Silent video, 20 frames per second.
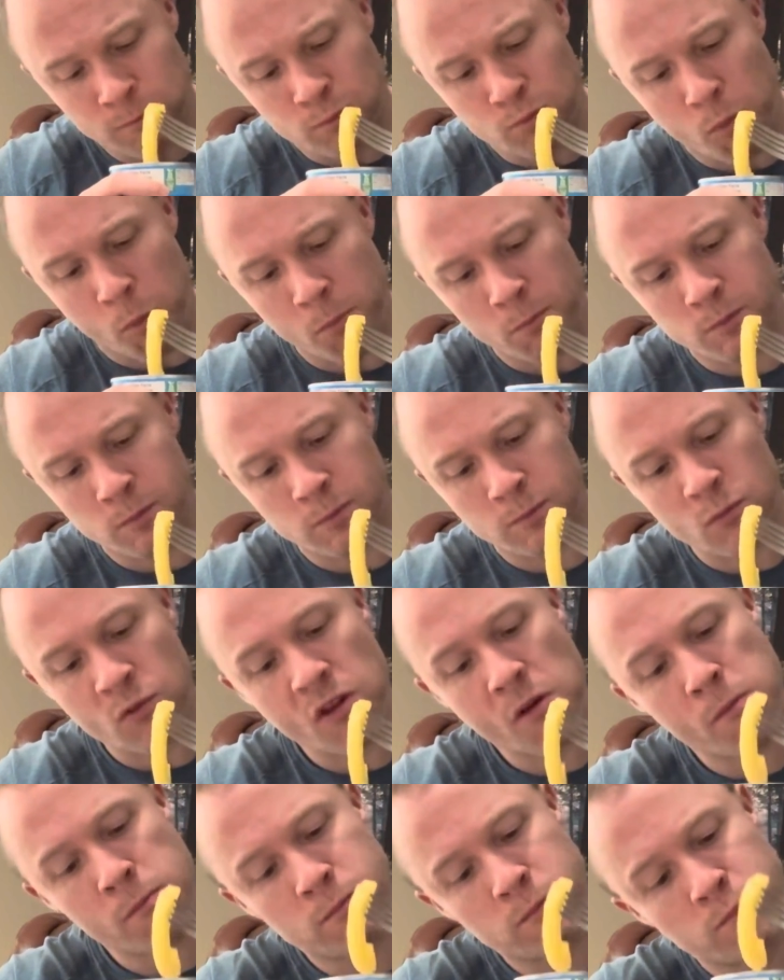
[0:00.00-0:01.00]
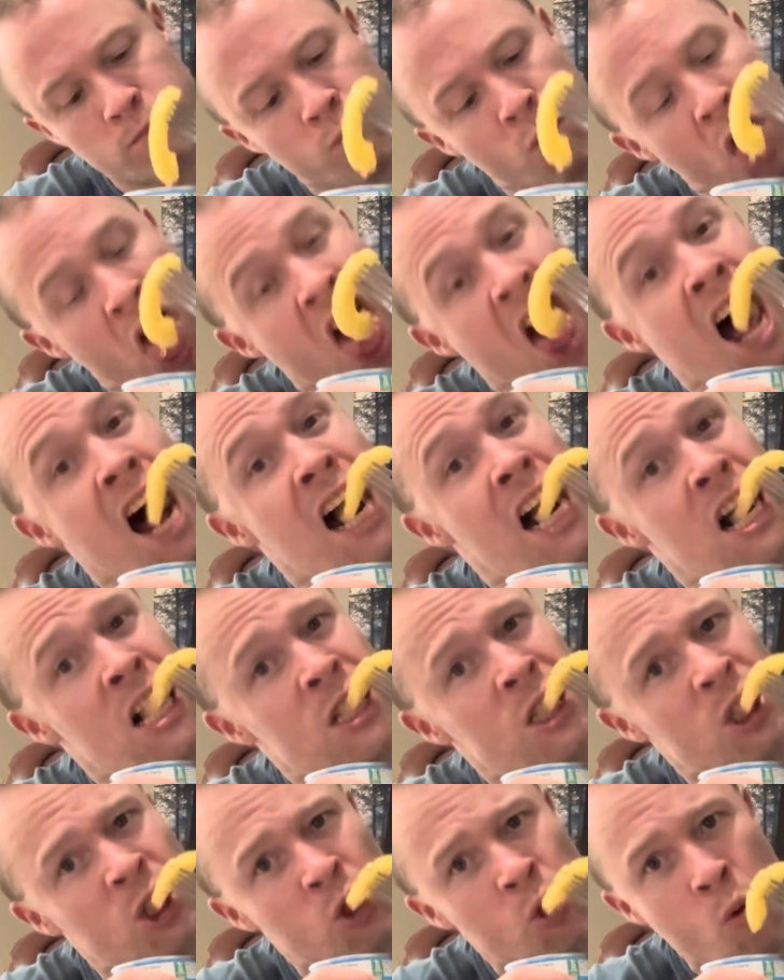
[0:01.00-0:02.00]
calories went from about
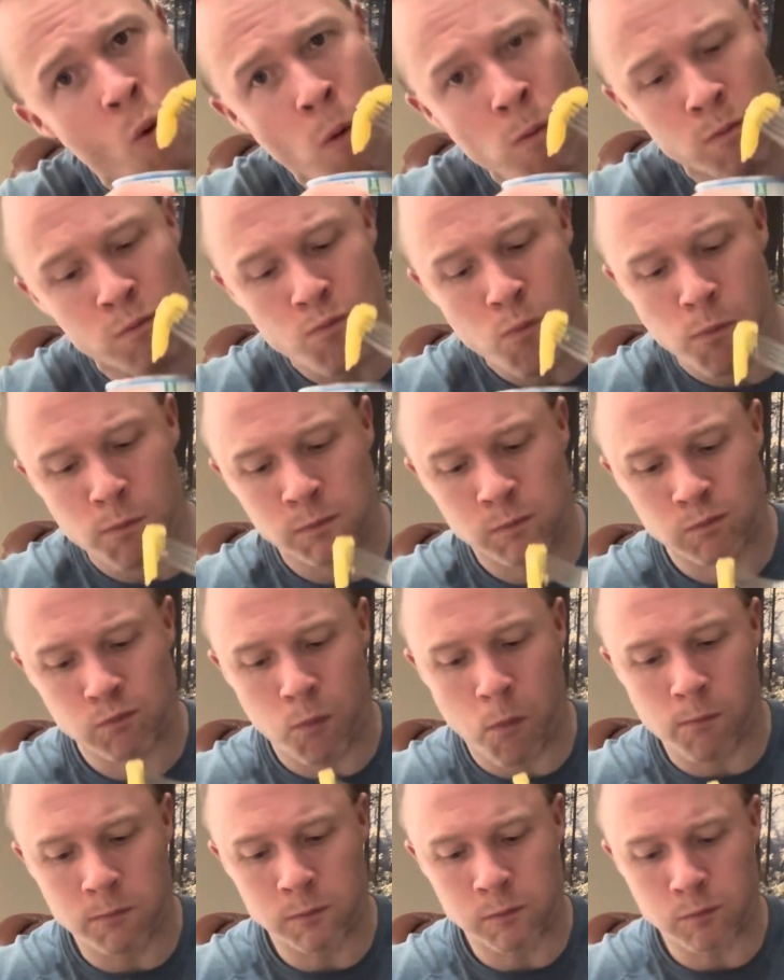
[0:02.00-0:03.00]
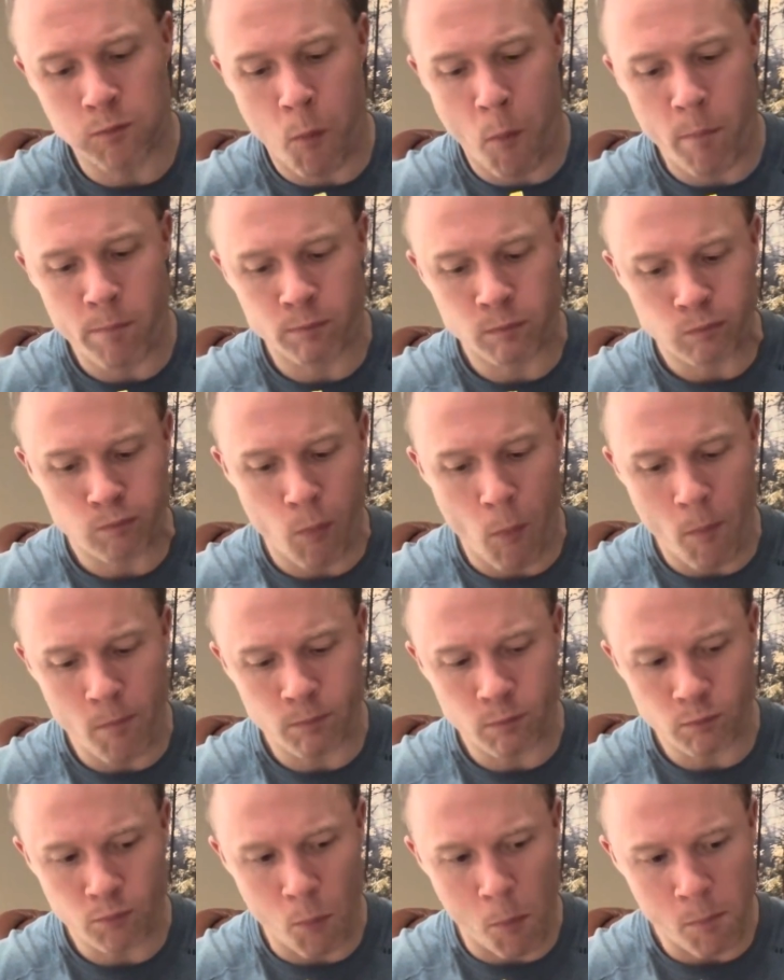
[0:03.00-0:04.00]
2,200 up to damn near
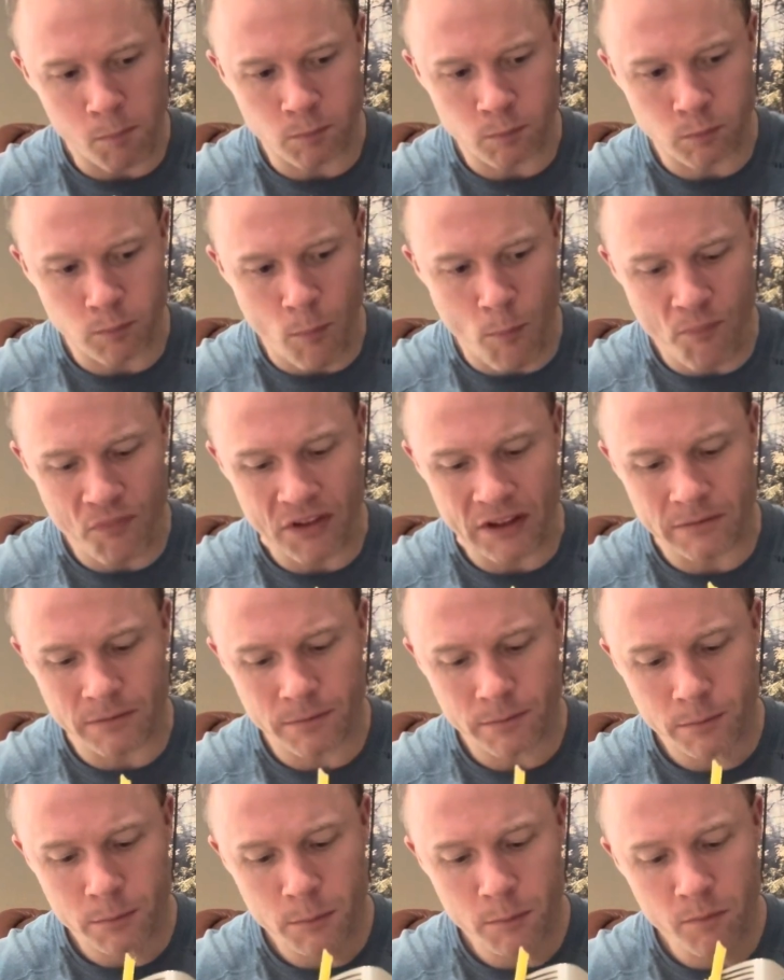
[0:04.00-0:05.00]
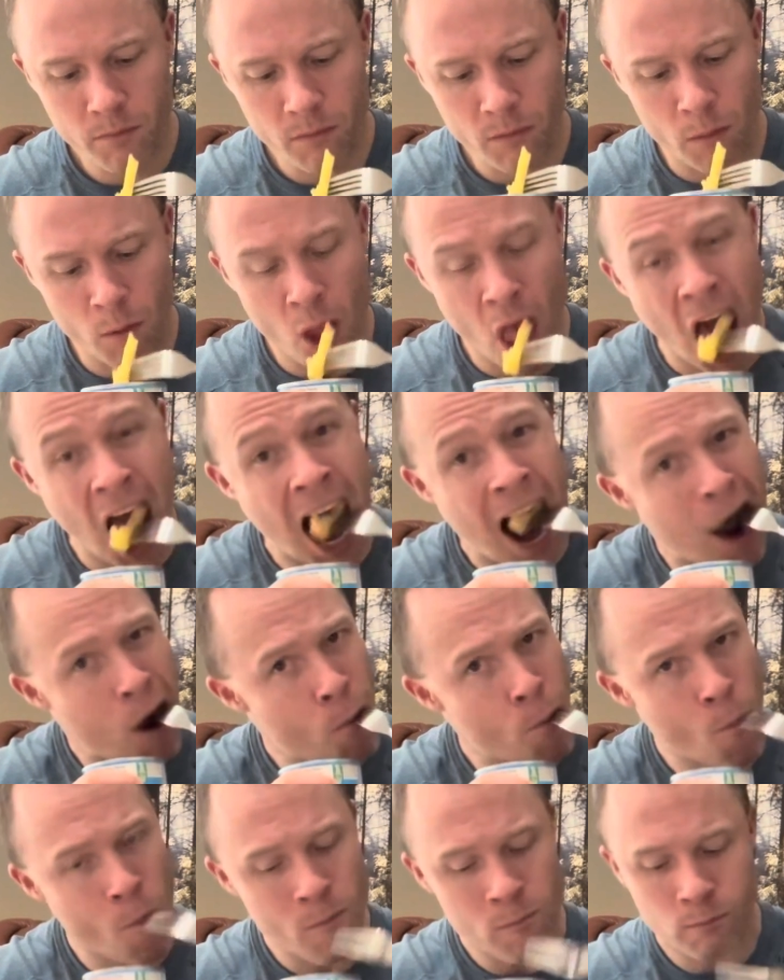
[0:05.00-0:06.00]
4,000 in the last
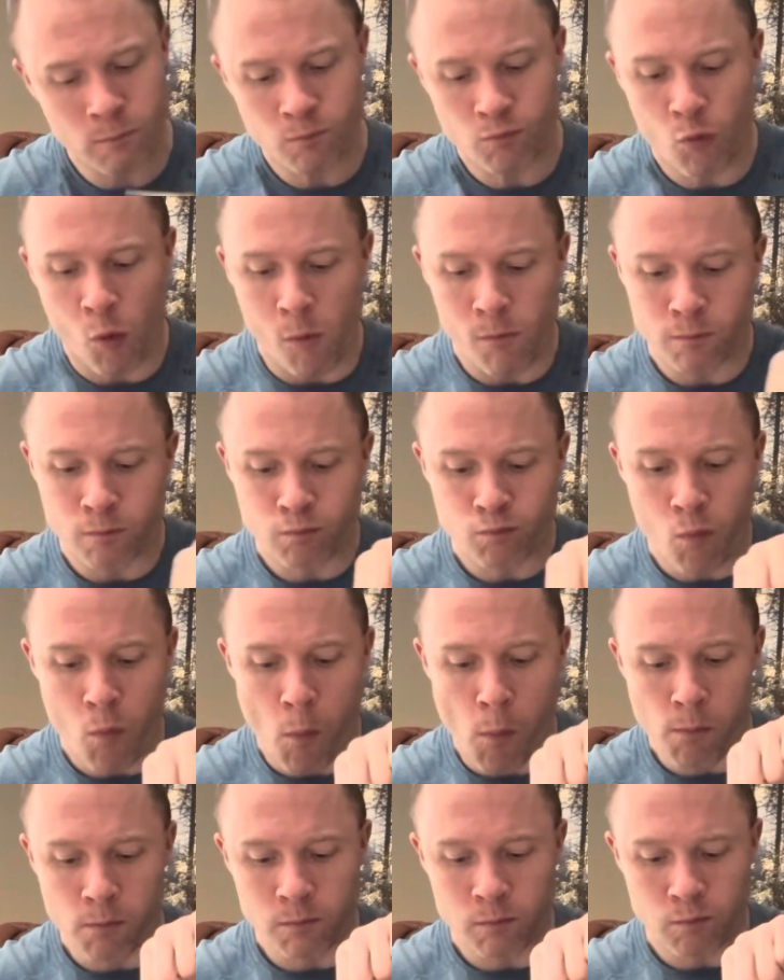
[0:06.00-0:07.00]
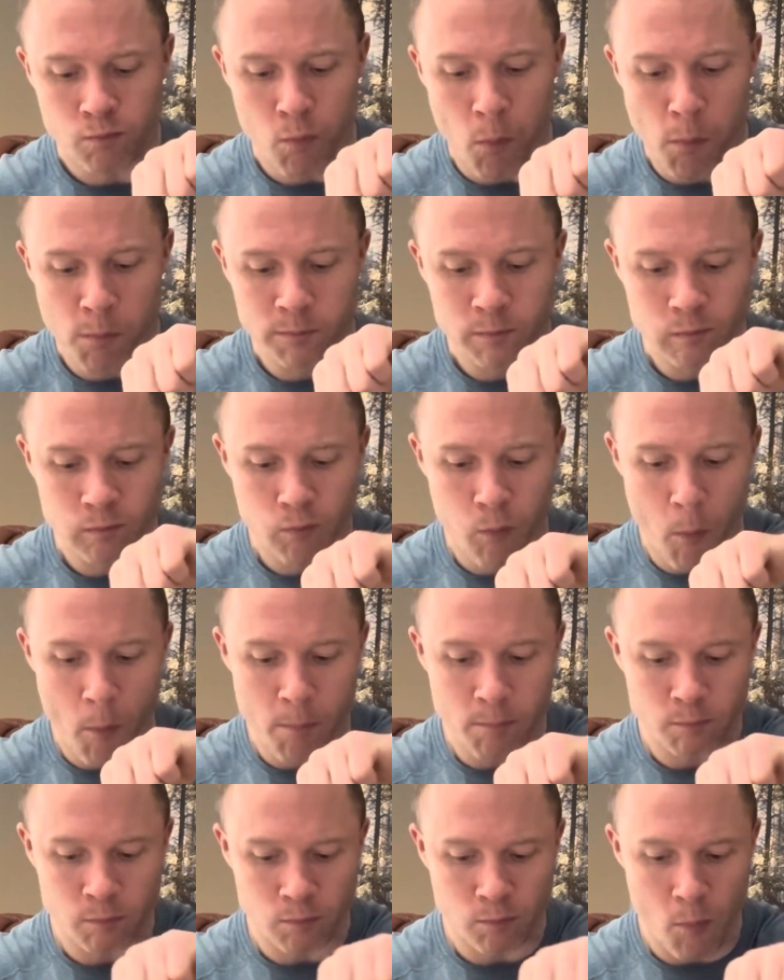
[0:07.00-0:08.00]
couple of months.
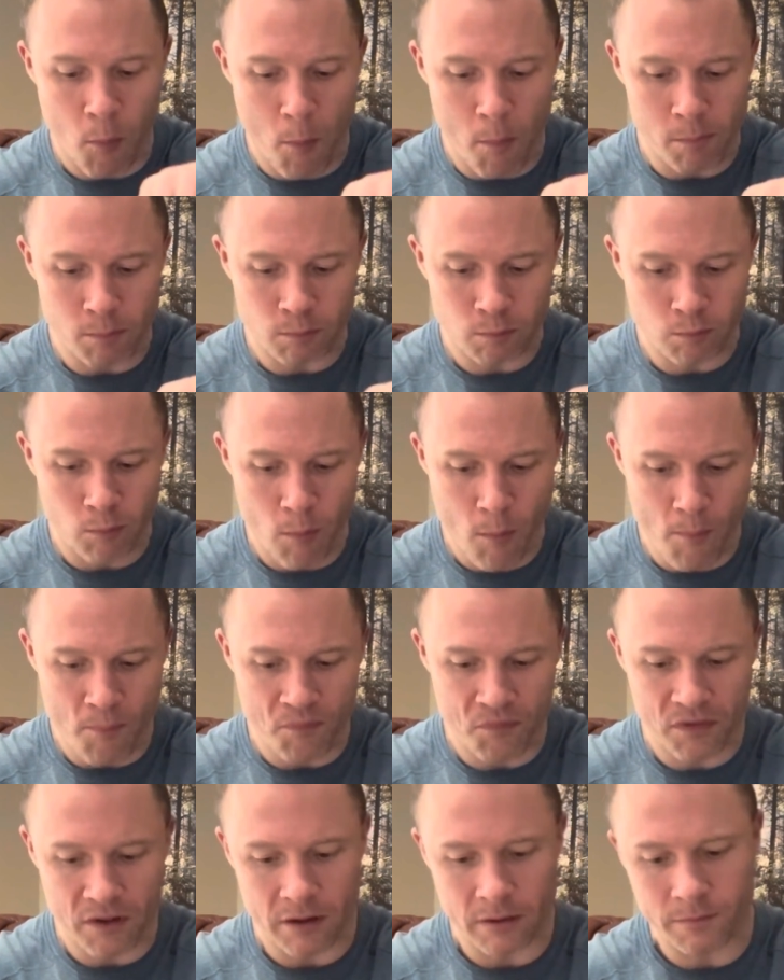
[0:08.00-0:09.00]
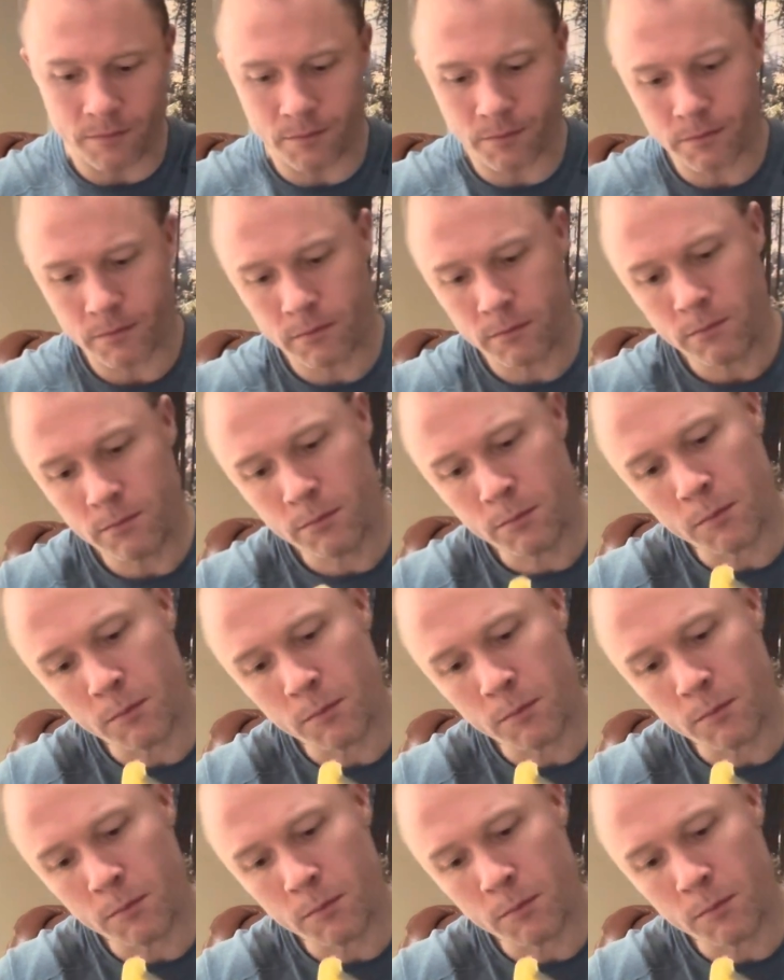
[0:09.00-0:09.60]
And typically when people